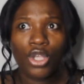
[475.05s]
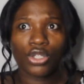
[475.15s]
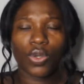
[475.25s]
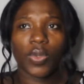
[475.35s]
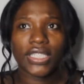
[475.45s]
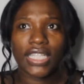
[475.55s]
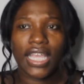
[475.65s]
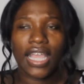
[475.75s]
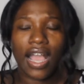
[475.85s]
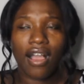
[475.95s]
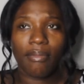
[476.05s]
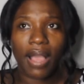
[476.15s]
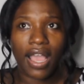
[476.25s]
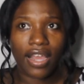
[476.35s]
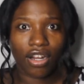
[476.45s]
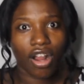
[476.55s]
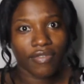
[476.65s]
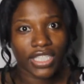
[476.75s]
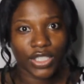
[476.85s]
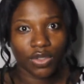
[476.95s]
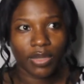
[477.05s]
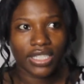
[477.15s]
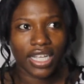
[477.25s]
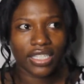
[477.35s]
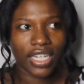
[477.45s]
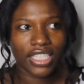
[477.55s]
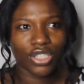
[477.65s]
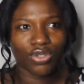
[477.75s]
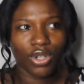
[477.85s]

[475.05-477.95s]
So one day I had a conversation with my doctor and I said,